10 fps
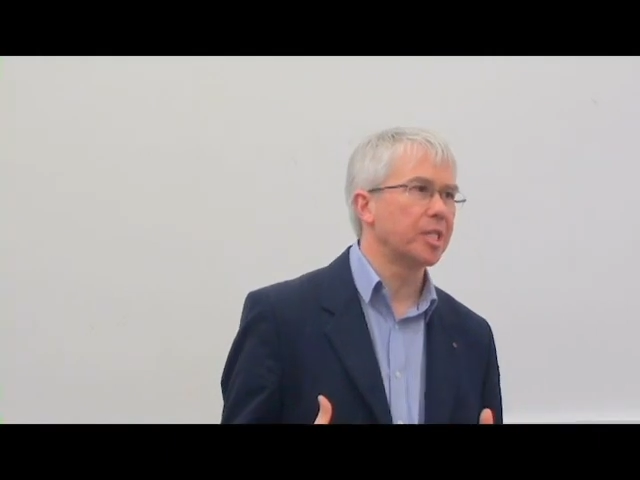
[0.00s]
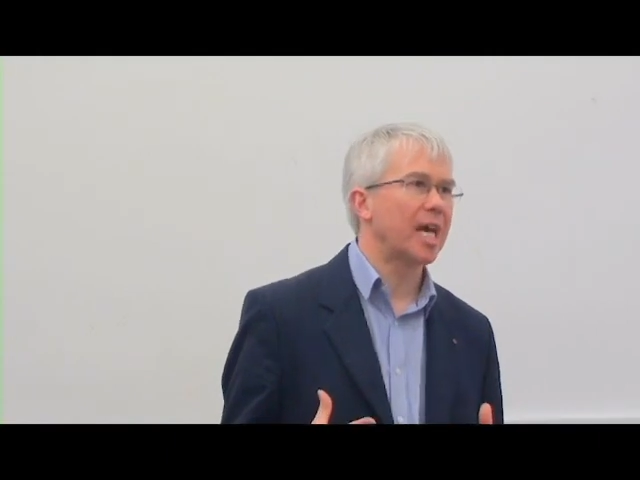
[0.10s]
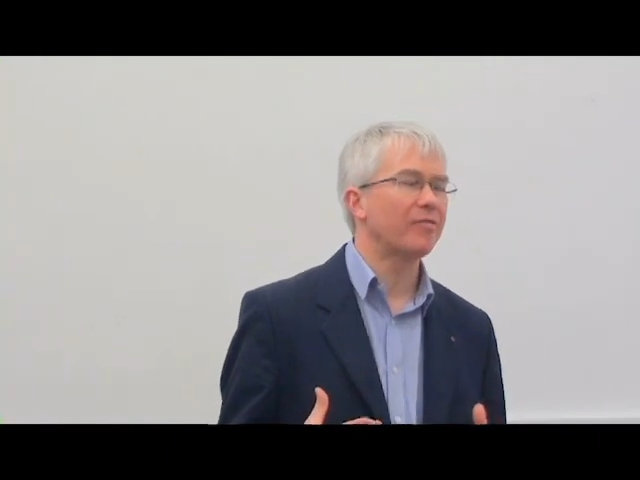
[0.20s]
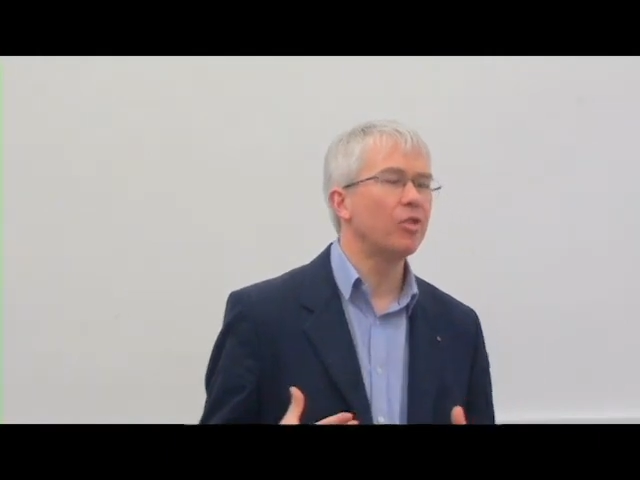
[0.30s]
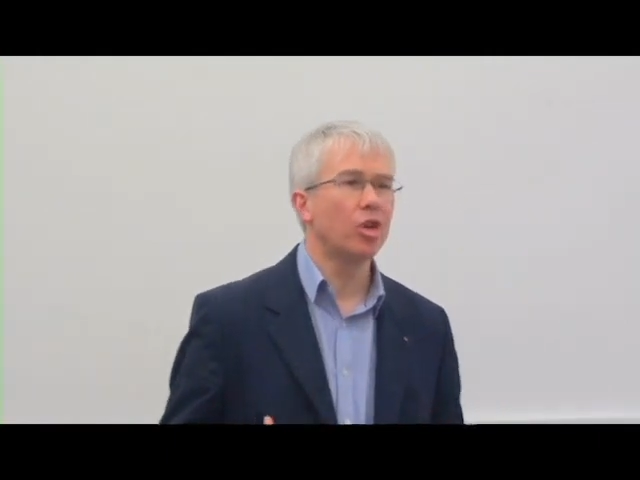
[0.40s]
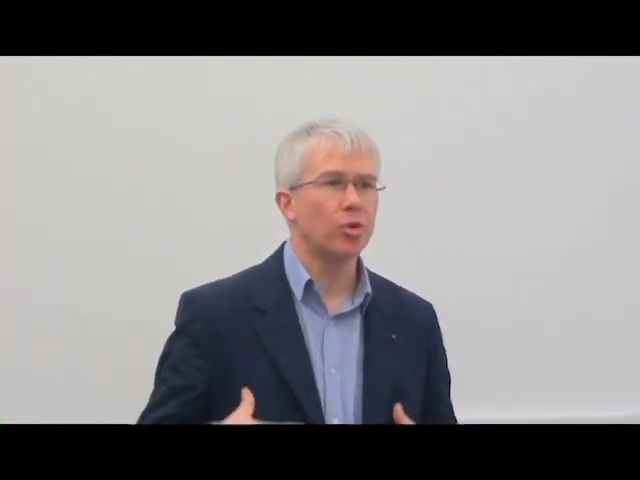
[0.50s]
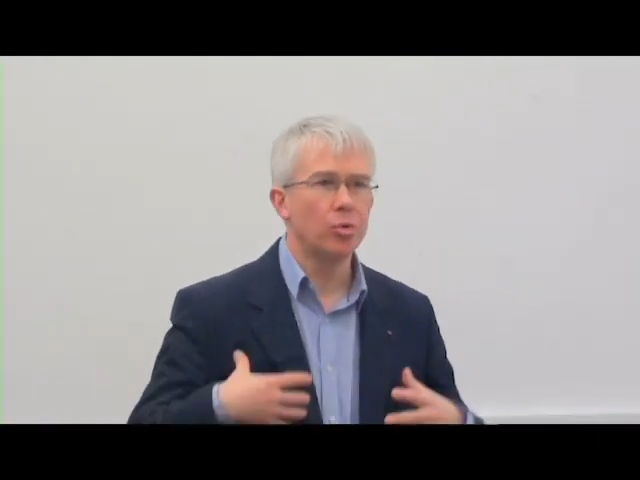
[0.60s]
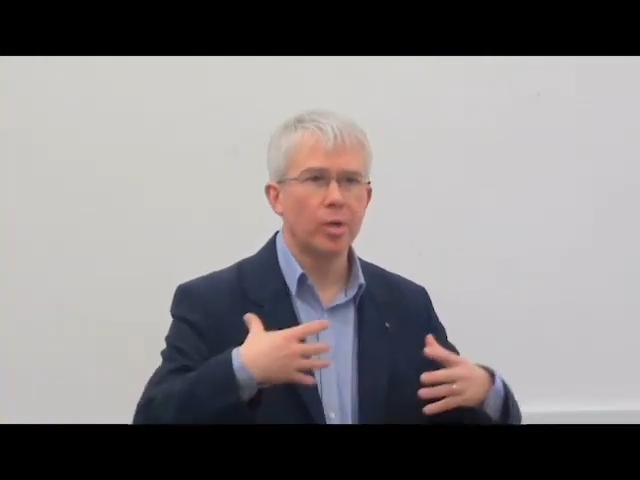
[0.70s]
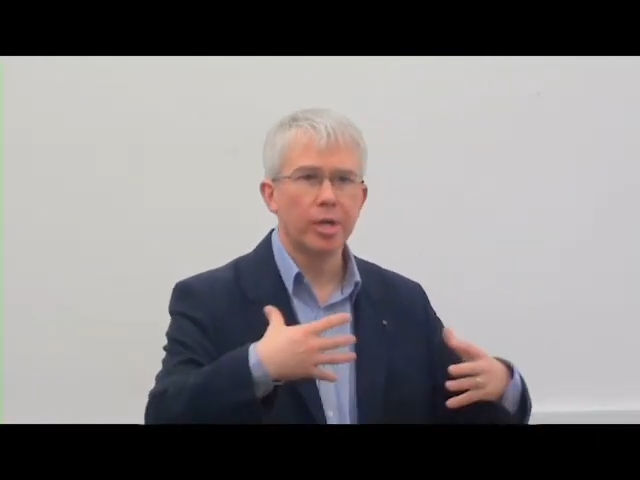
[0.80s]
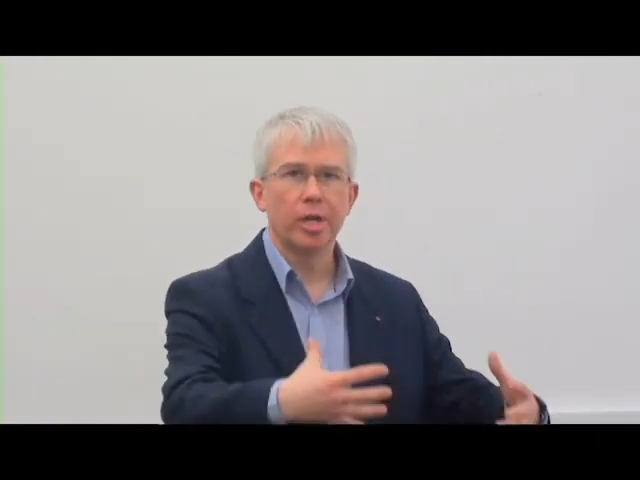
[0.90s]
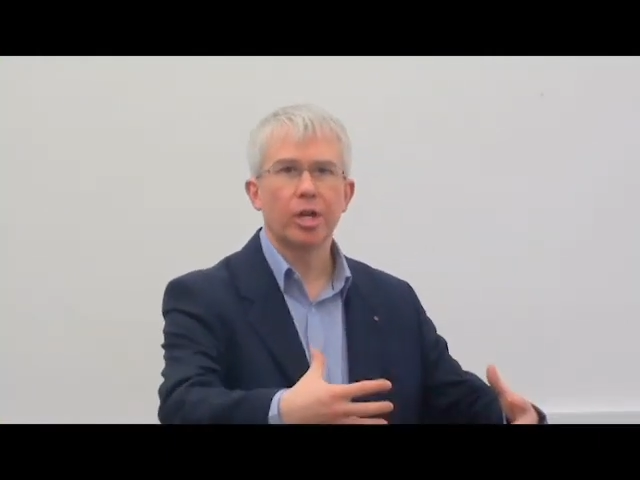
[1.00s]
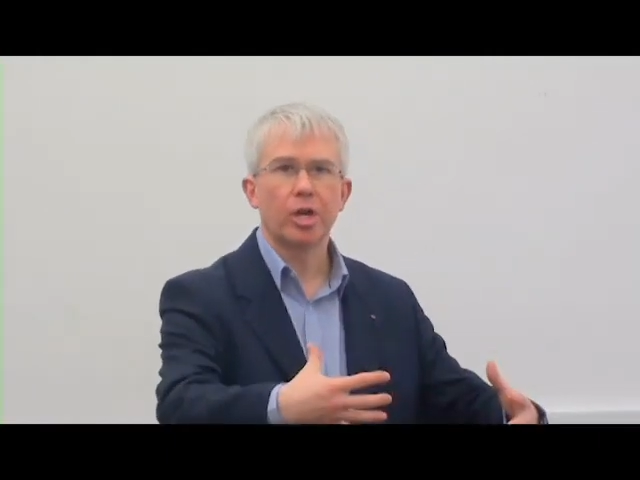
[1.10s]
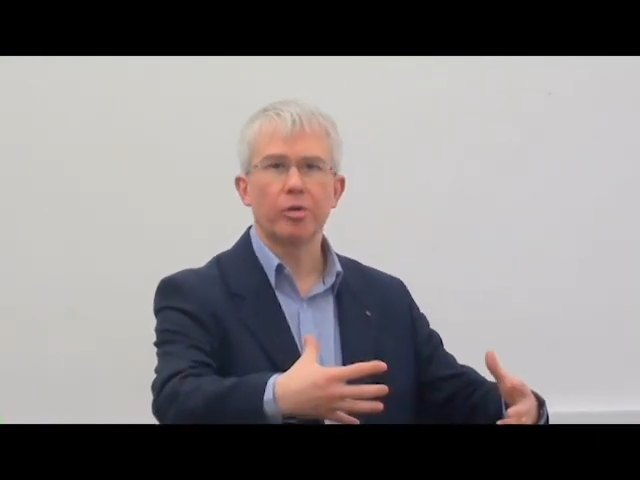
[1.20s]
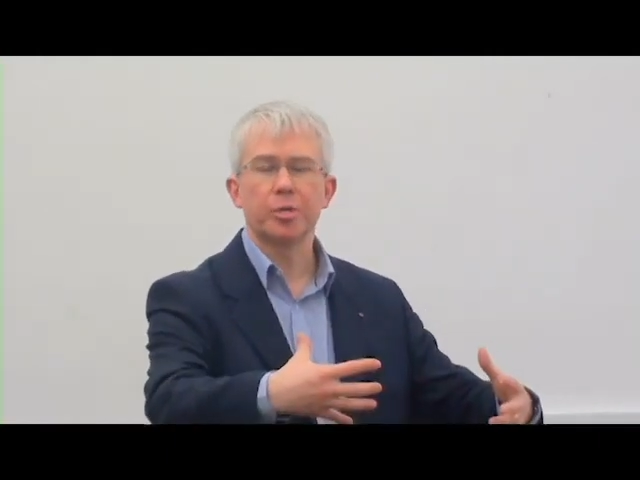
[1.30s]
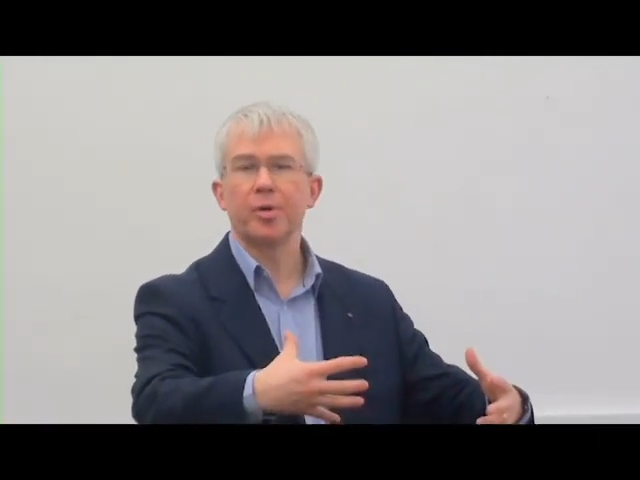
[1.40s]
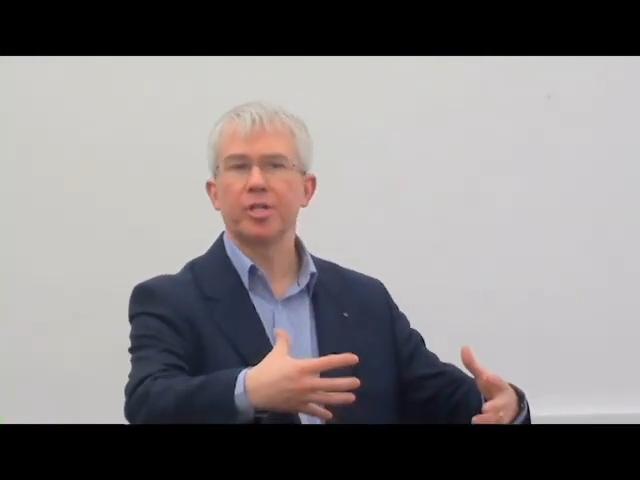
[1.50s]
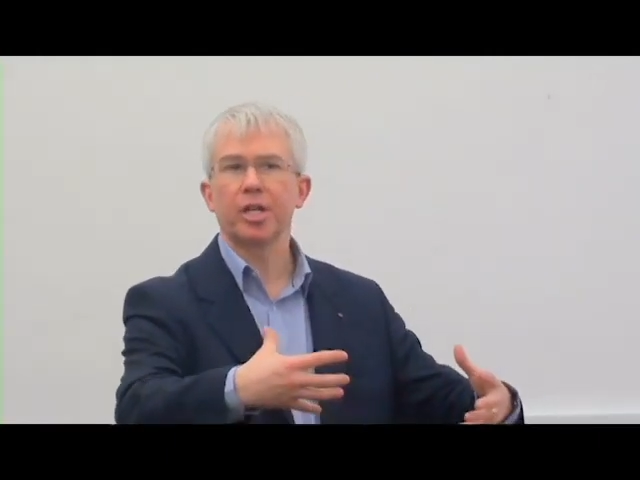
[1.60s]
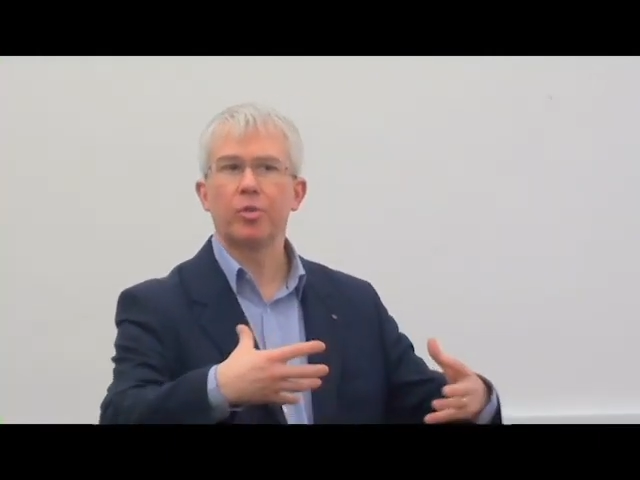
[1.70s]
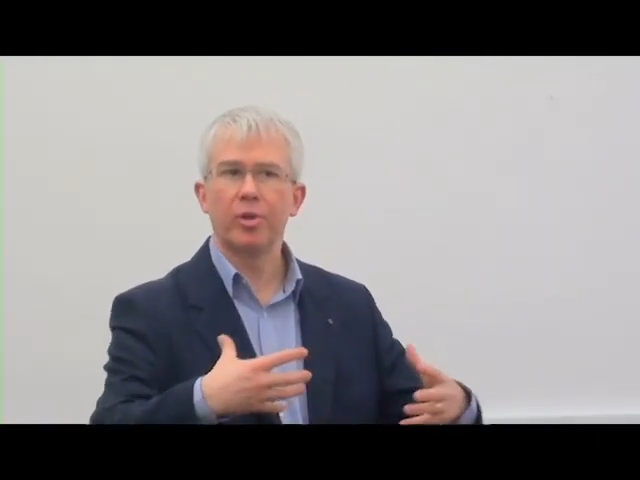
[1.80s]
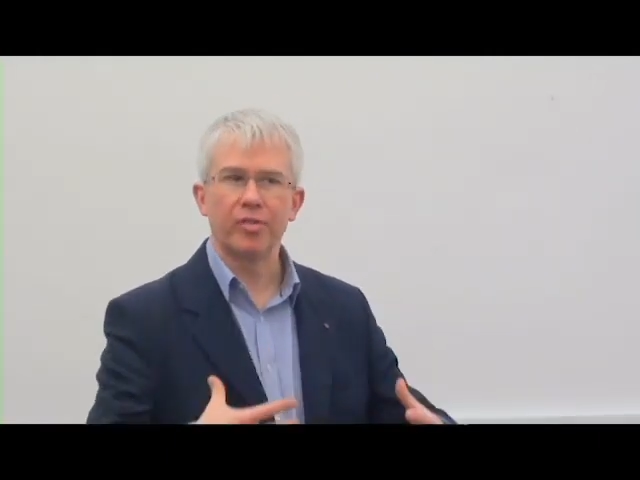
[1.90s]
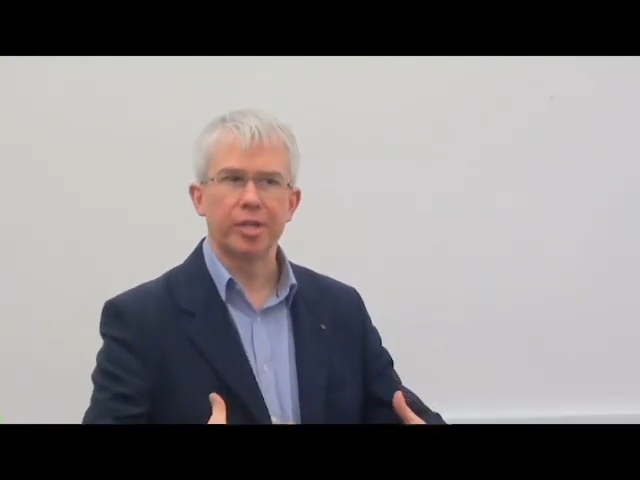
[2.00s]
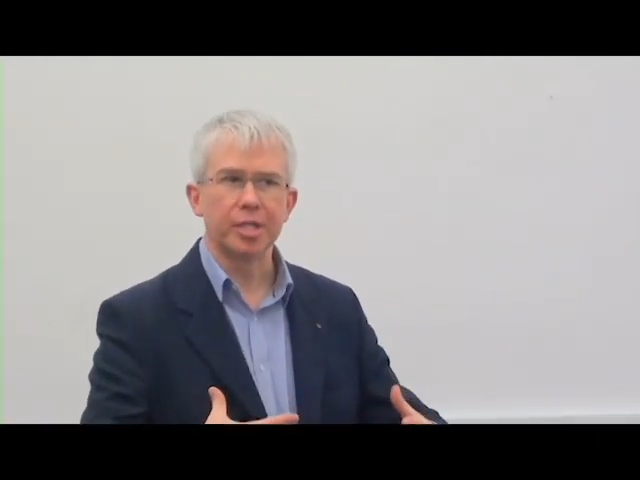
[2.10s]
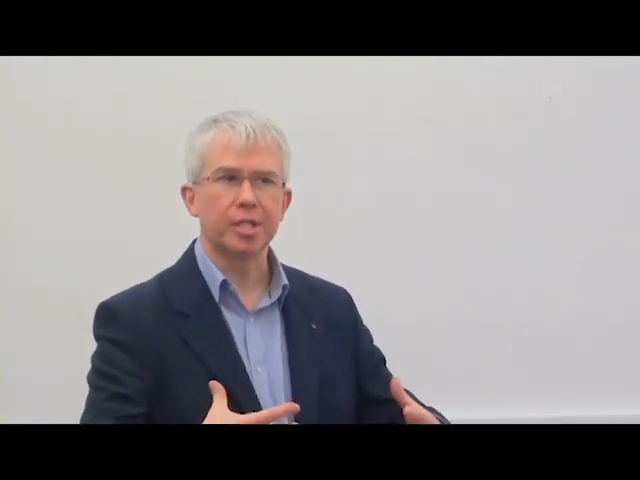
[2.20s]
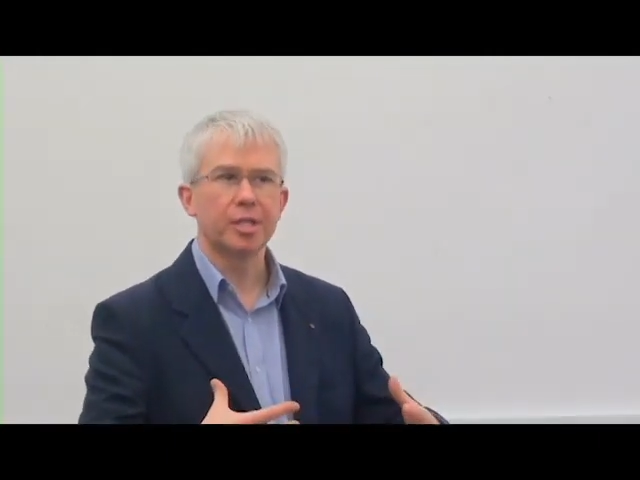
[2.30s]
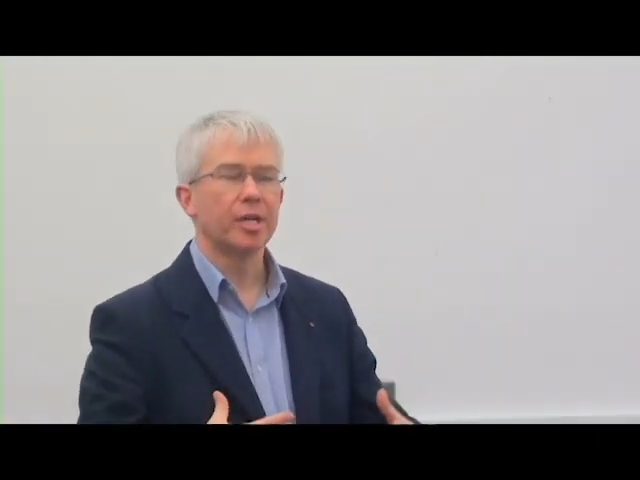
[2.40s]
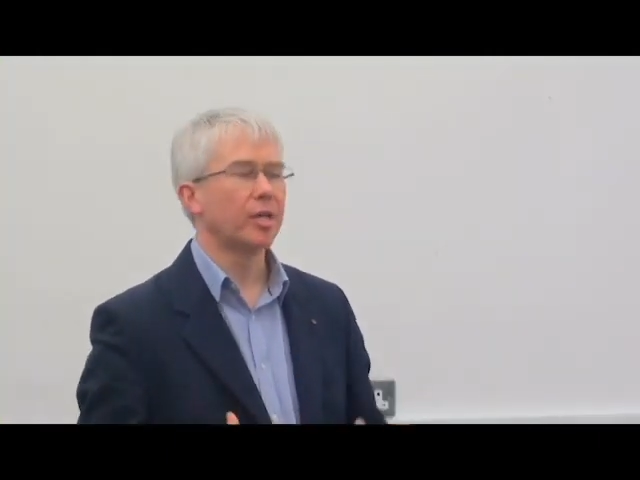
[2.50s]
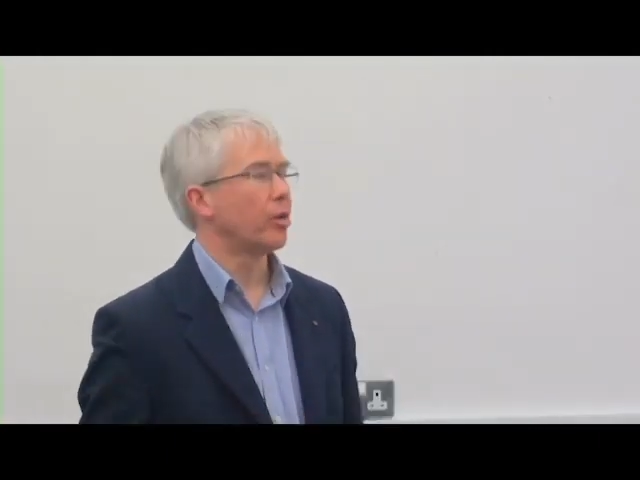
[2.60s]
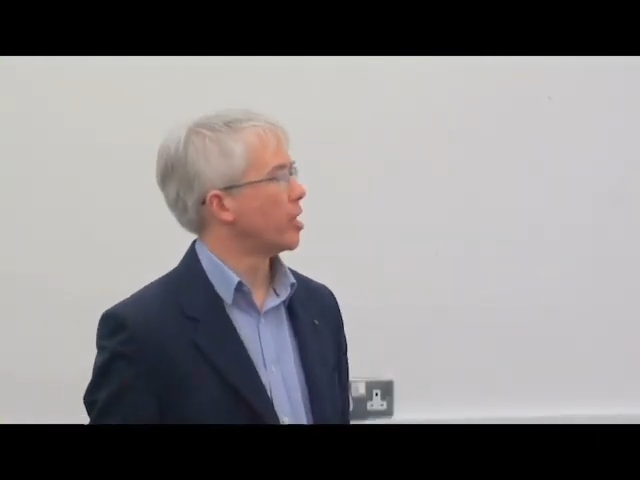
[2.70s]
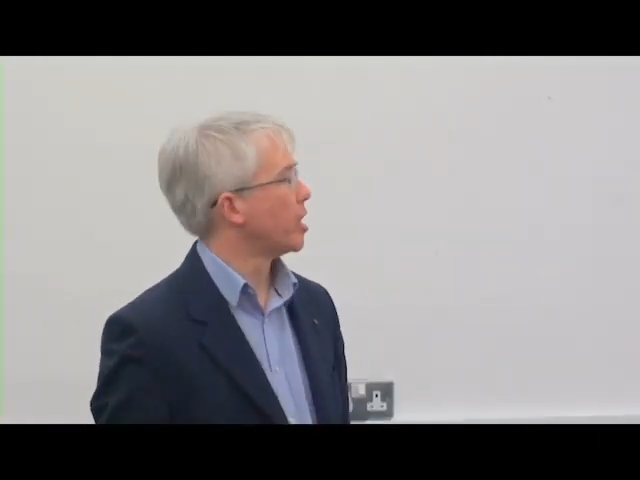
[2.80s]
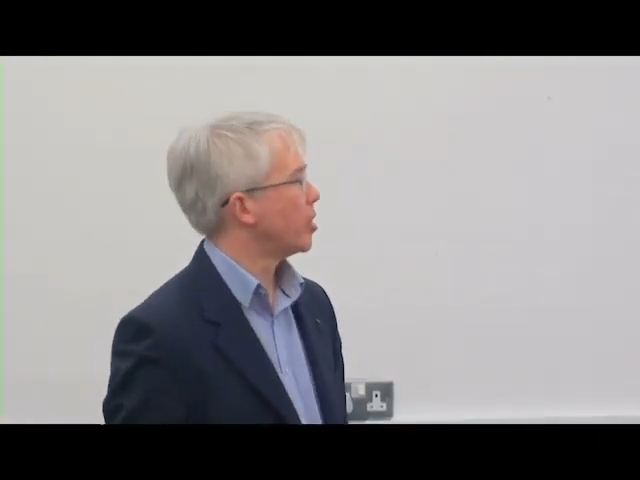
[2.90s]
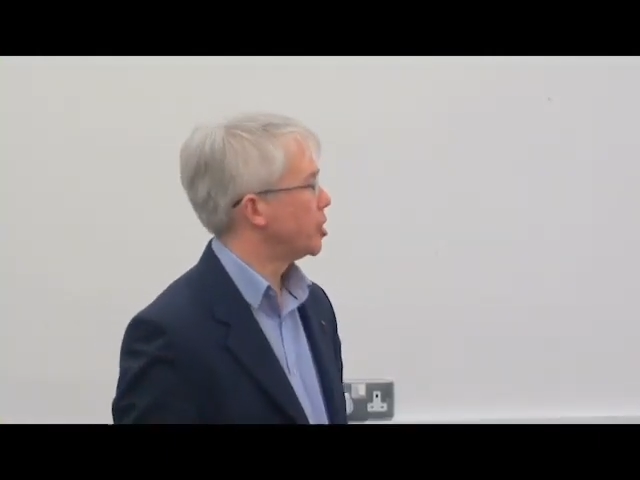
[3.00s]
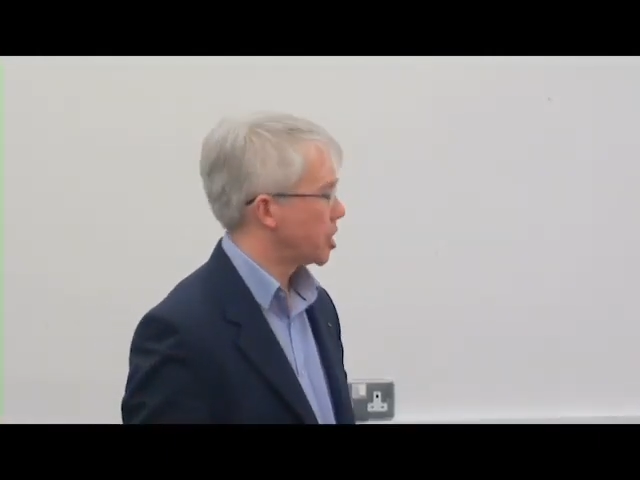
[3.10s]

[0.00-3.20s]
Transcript: that have no corresponding equivalent on a larger